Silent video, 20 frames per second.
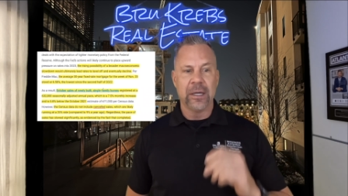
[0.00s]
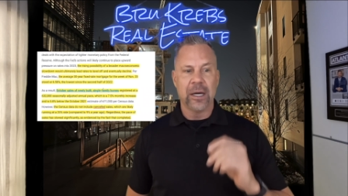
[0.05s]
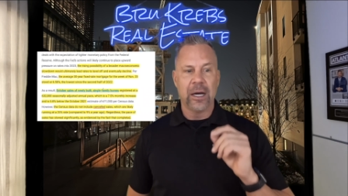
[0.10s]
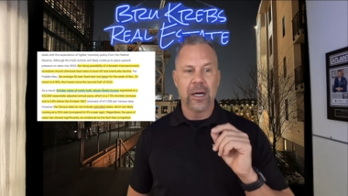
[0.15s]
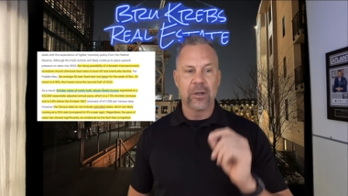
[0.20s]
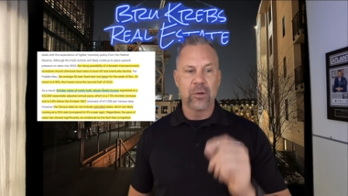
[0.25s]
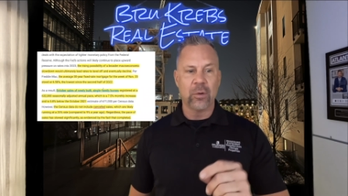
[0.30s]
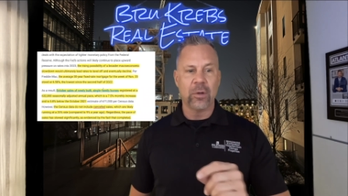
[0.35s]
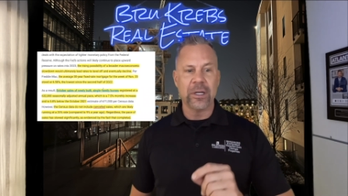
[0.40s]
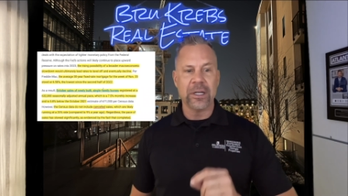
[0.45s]

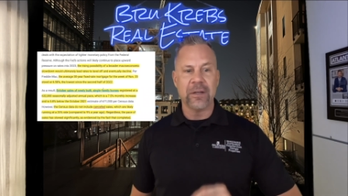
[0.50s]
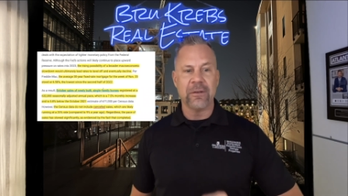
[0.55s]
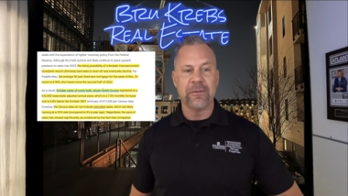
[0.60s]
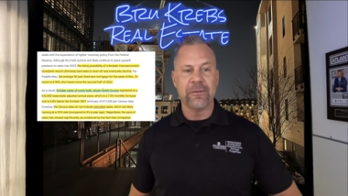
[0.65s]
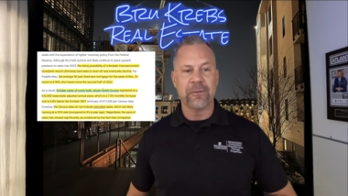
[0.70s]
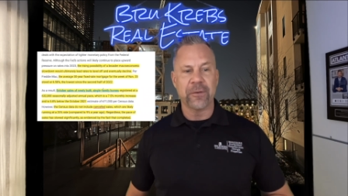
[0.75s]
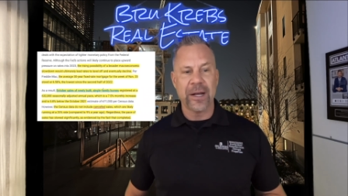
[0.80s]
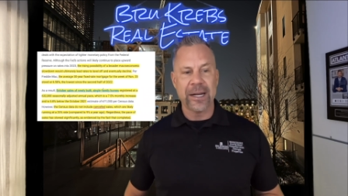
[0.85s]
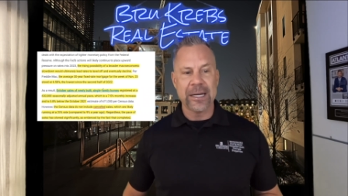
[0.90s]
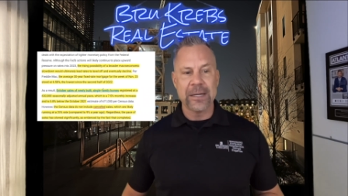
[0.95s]
According to
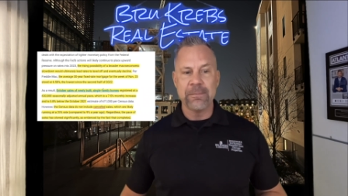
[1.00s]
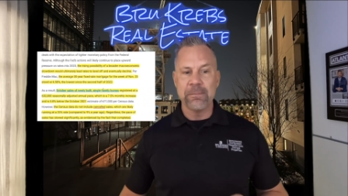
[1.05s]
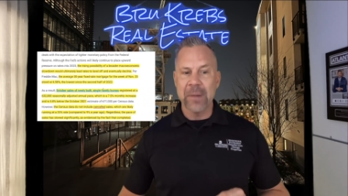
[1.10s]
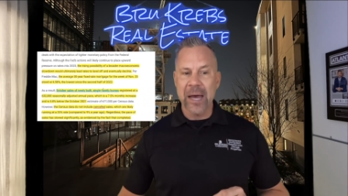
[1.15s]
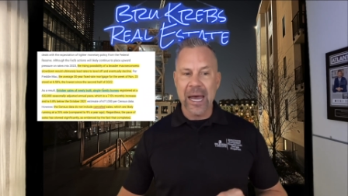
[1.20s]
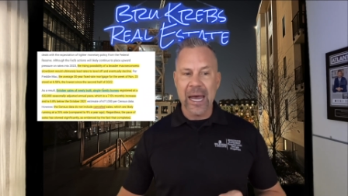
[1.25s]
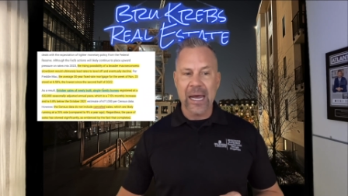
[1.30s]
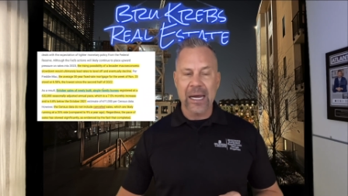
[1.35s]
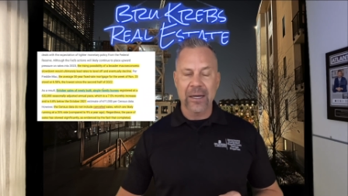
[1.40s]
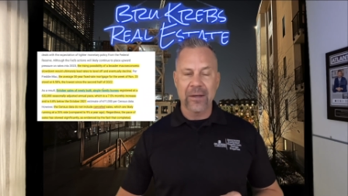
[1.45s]
Freddie
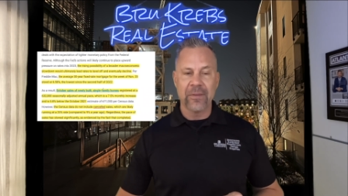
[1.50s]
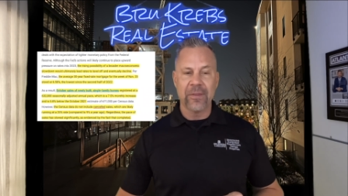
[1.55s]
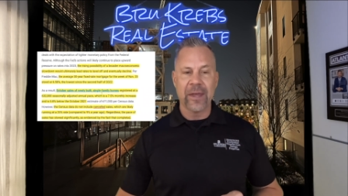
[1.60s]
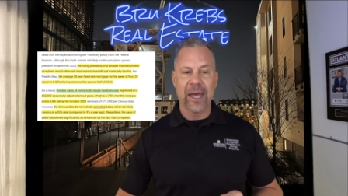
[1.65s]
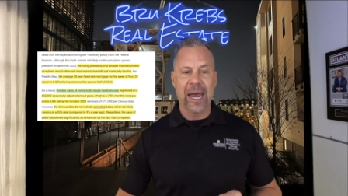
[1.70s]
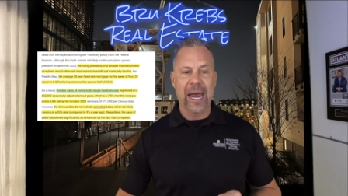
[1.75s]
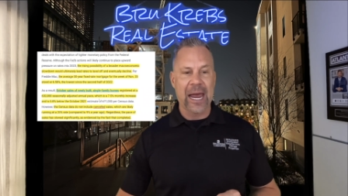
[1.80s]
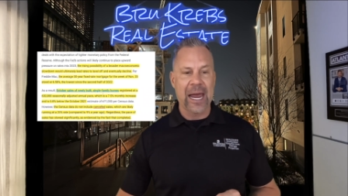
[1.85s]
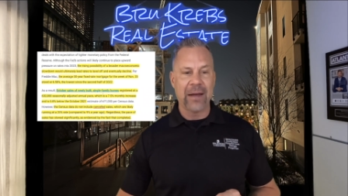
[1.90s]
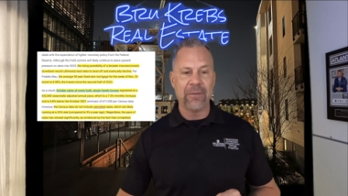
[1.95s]
Mac,
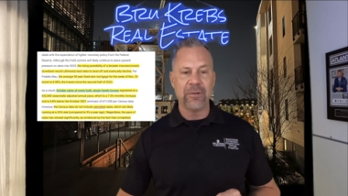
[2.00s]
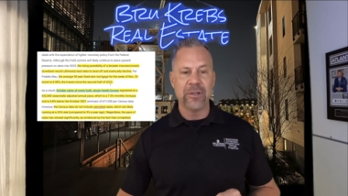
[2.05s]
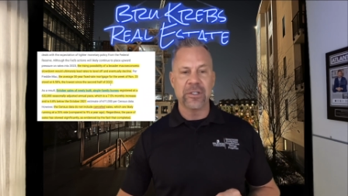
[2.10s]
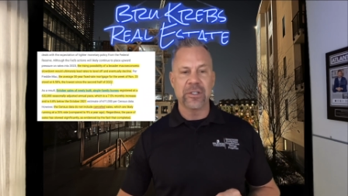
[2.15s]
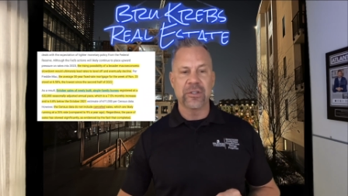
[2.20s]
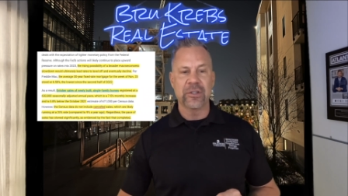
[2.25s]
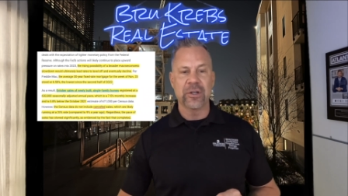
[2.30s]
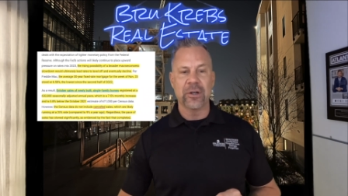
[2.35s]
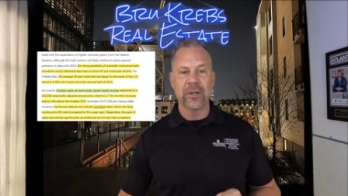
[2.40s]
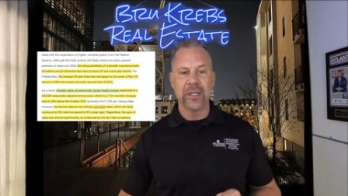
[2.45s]
the average
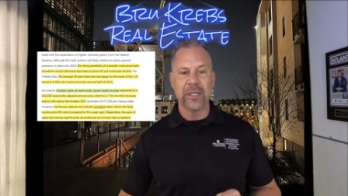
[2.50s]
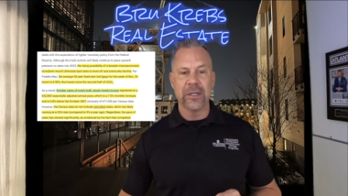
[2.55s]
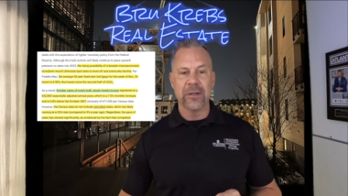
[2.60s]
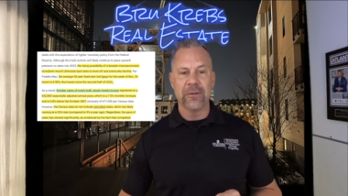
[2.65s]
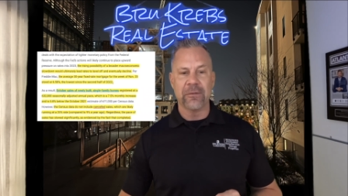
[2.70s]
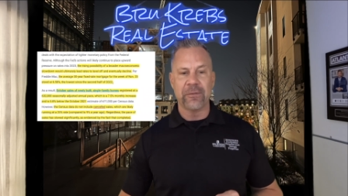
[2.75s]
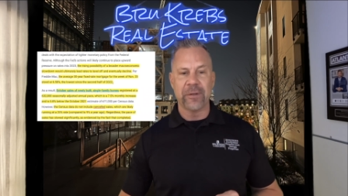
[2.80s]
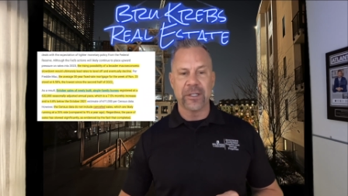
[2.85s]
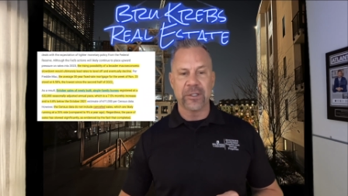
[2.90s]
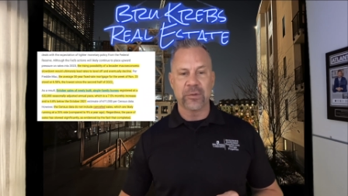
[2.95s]
30 year
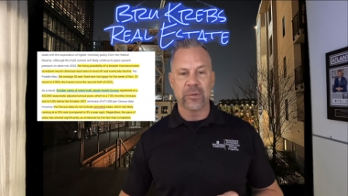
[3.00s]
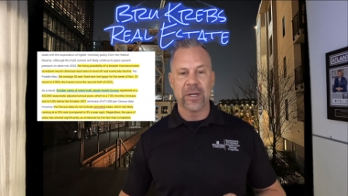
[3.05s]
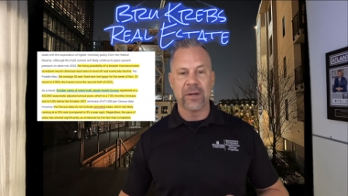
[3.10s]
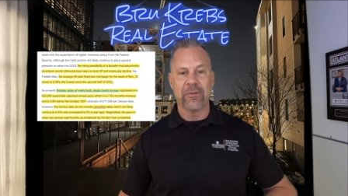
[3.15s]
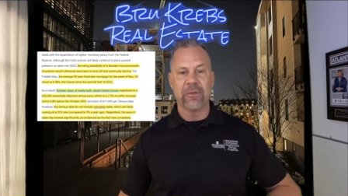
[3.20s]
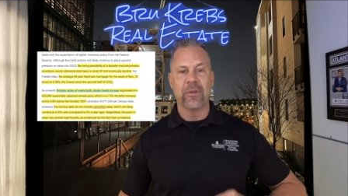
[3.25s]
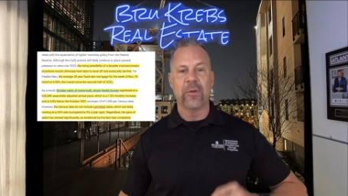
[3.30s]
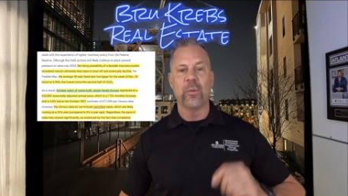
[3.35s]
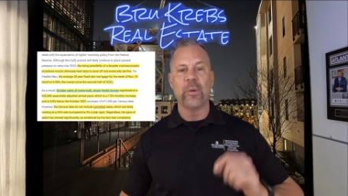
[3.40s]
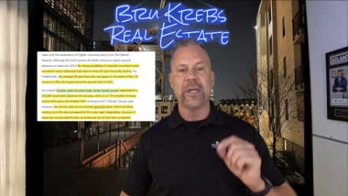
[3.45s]
fixed rate
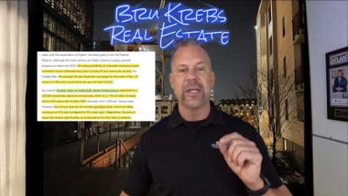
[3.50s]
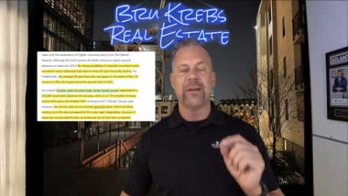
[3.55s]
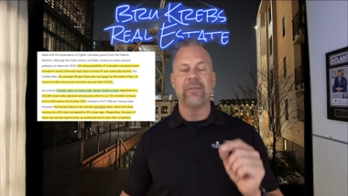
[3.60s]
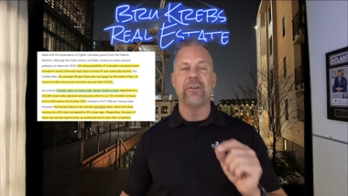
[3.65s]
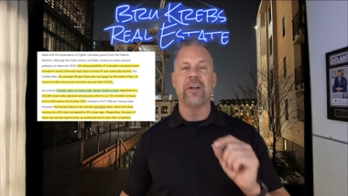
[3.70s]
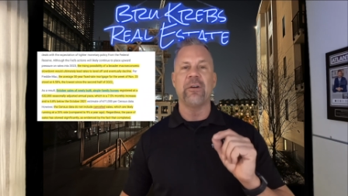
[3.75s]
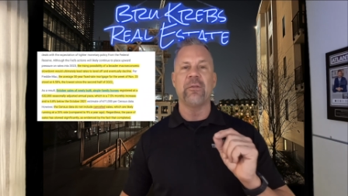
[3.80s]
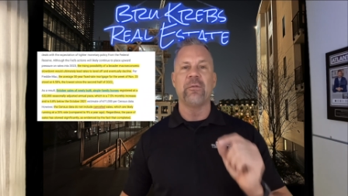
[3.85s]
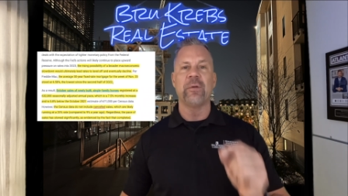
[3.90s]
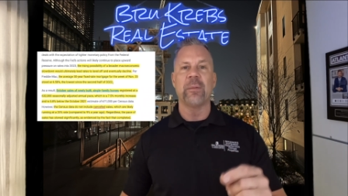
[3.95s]
for the week of
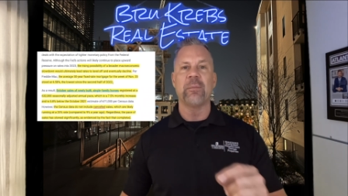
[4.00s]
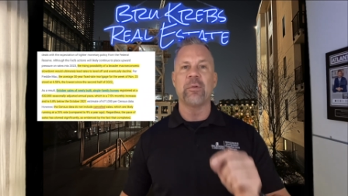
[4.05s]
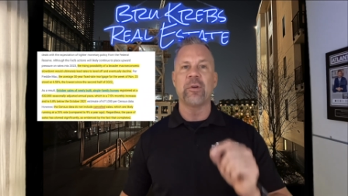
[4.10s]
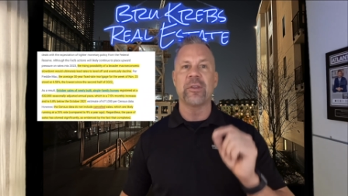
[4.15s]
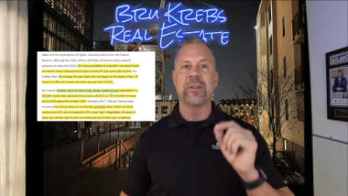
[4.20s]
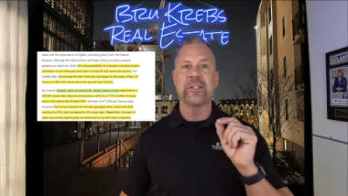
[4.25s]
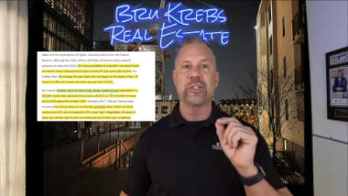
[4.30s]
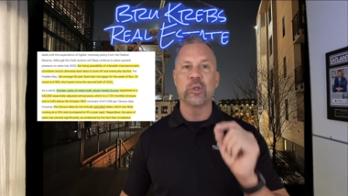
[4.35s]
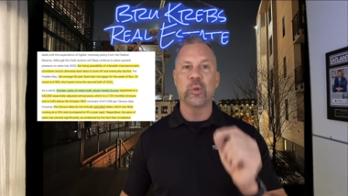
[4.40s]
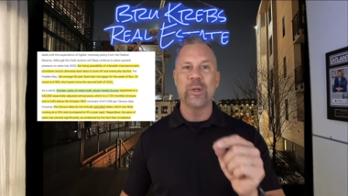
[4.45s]
November
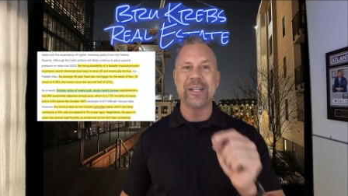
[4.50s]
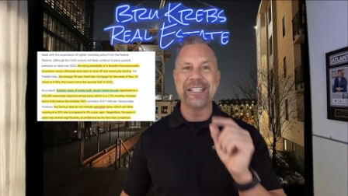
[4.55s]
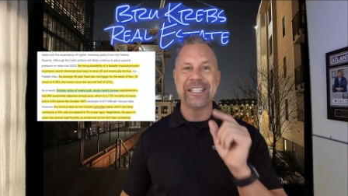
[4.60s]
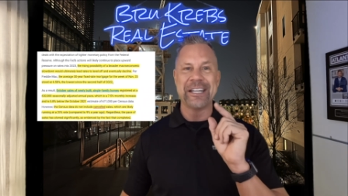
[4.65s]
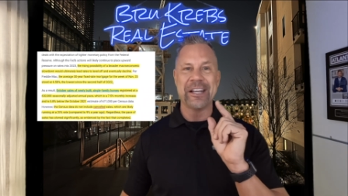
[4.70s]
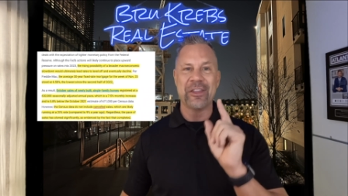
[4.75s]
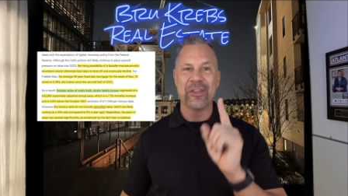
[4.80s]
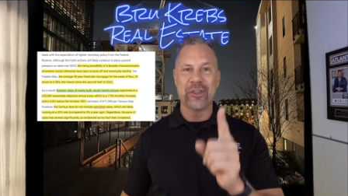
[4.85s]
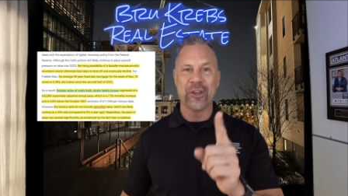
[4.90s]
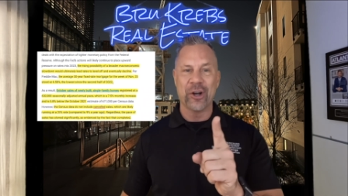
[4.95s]
the
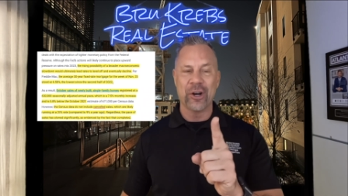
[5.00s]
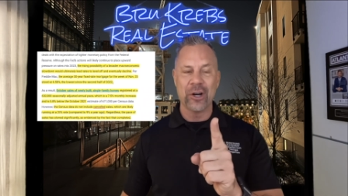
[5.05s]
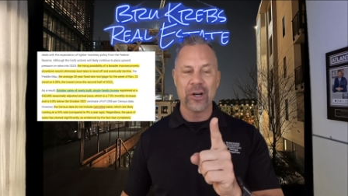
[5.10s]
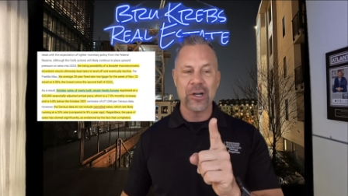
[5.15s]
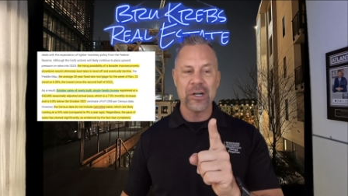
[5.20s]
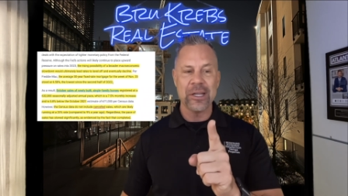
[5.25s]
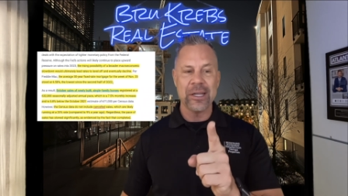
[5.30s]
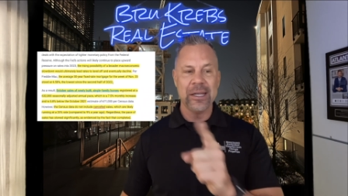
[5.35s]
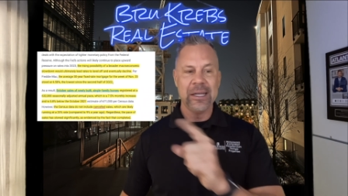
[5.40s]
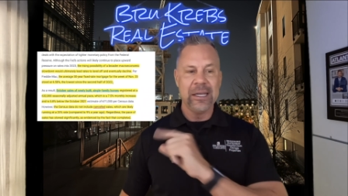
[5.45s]

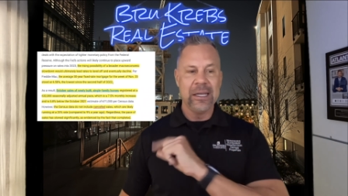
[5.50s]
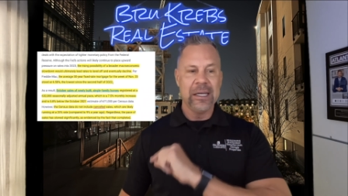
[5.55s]
23rd